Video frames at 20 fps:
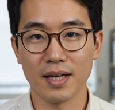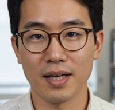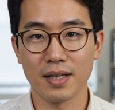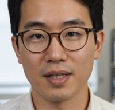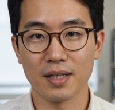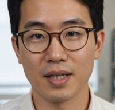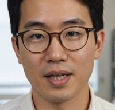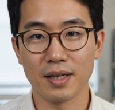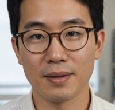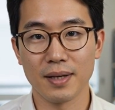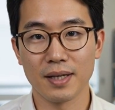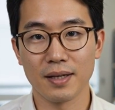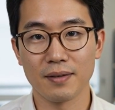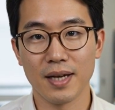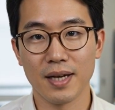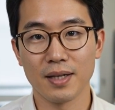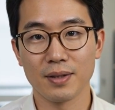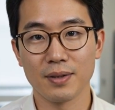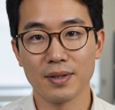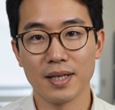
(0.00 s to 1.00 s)
creating
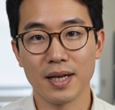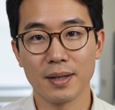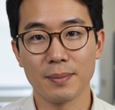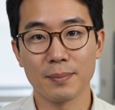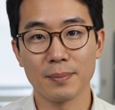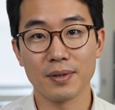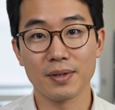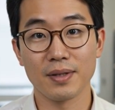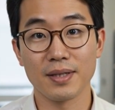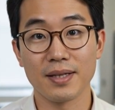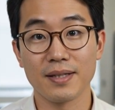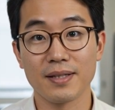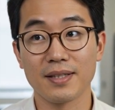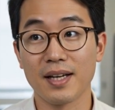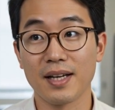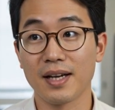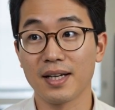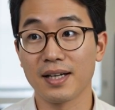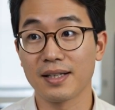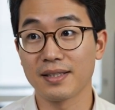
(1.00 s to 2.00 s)
manufacturing capabilities
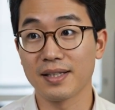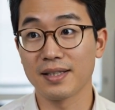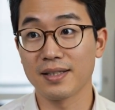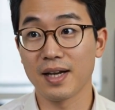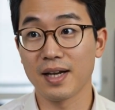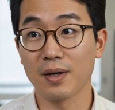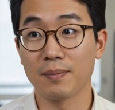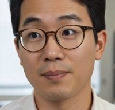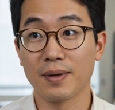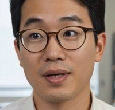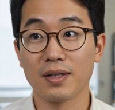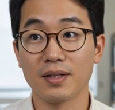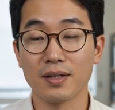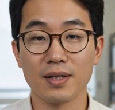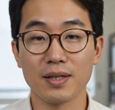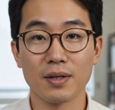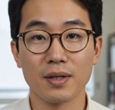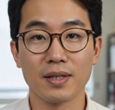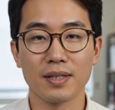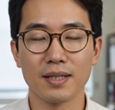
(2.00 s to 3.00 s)
that now appear
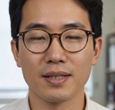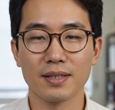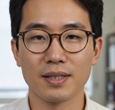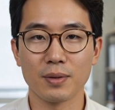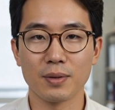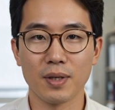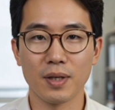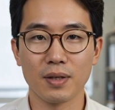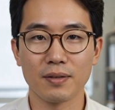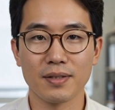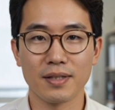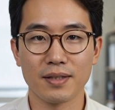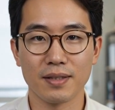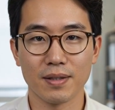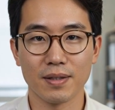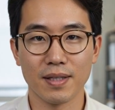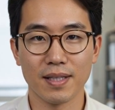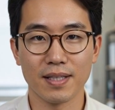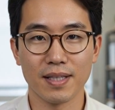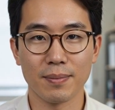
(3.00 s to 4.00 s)
increasingly relevant
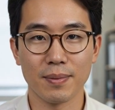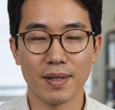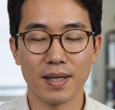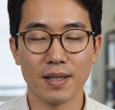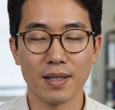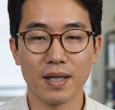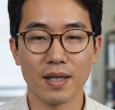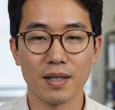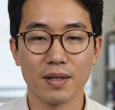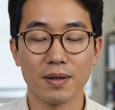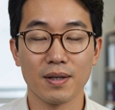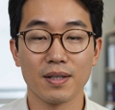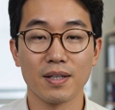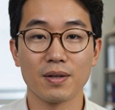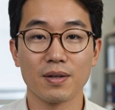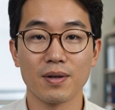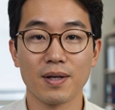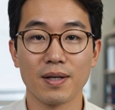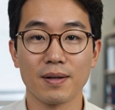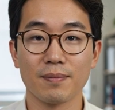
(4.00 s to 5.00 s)
to the semiconductor
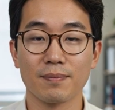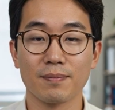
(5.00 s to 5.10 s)
industry.